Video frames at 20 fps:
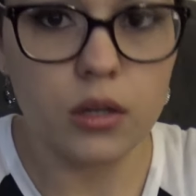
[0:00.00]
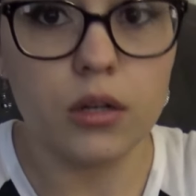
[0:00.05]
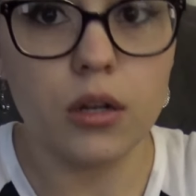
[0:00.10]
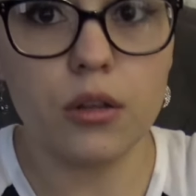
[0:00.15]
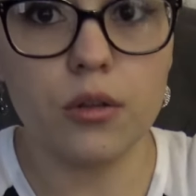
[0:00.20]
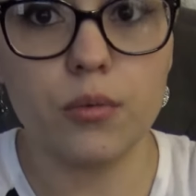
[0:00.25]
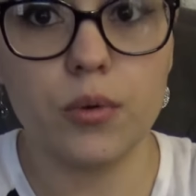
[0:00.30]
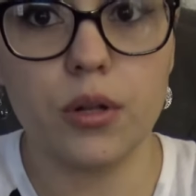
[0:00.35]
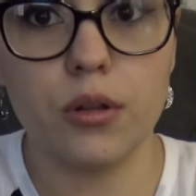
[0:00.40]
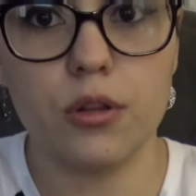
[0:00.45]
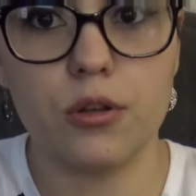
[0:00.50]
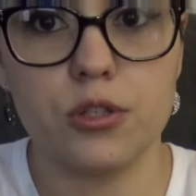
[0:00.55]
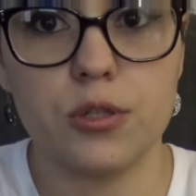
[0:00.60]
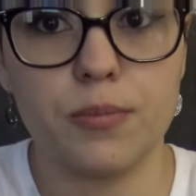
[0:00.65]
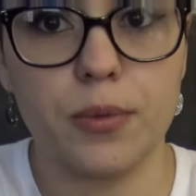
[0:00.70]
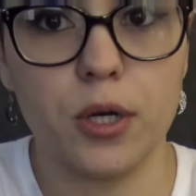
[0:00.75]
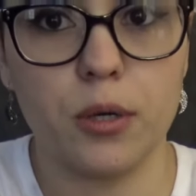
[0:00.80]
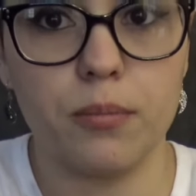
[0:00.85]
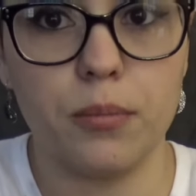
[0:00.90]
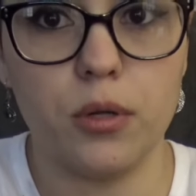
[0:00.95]
another one of those
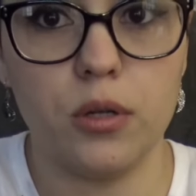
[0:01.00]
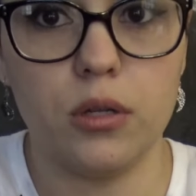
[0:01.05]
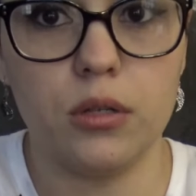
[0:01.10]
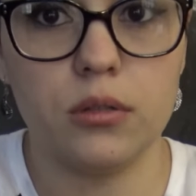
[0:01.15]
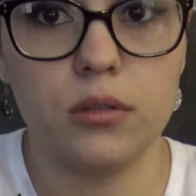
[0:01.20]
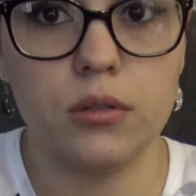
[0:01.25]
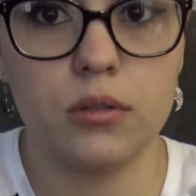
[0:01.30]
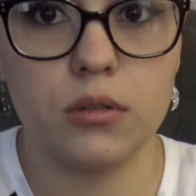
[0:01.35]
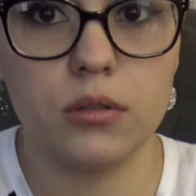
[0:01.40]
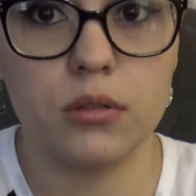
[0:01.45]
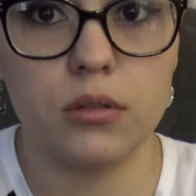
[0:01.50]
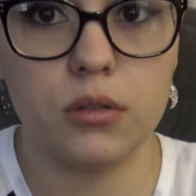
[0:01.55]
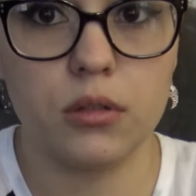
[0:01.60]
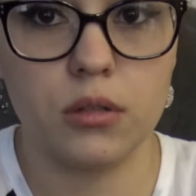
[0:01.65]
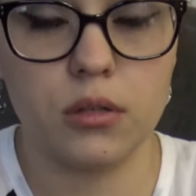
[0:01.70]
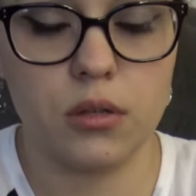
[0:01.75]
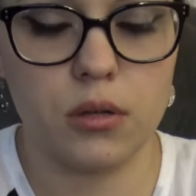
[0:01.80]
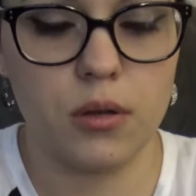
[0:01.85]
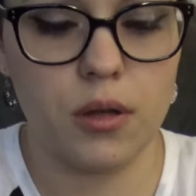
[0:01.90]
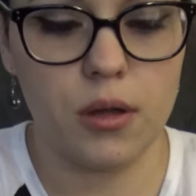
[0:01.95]
purple
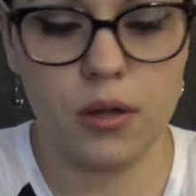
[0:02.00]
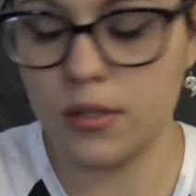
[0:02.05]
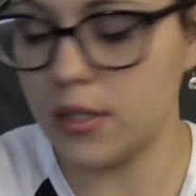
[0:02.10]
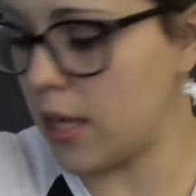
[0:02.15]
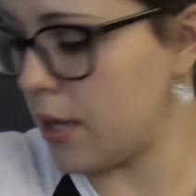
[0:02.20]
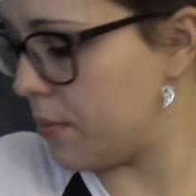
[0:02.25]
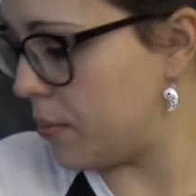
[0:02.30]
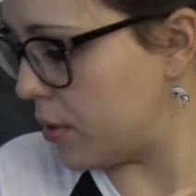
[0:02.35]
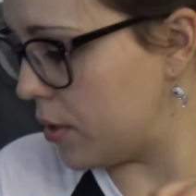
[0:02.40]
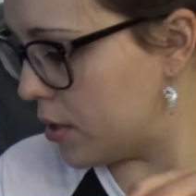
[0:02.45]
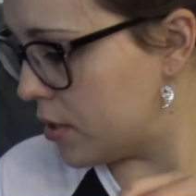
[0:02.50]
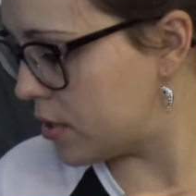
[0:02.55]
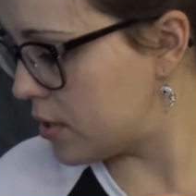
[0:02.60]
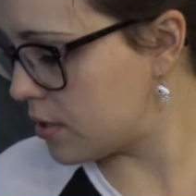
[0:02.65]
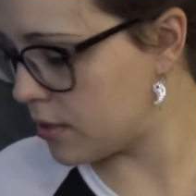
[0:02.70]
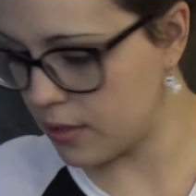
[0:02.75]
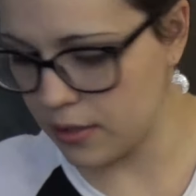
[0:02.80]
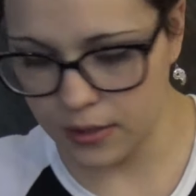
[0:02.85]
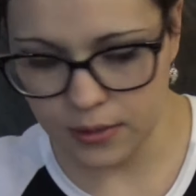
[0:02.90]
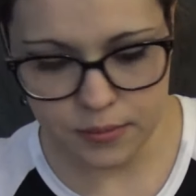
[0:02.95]

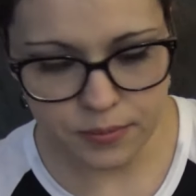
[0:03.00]
diapers.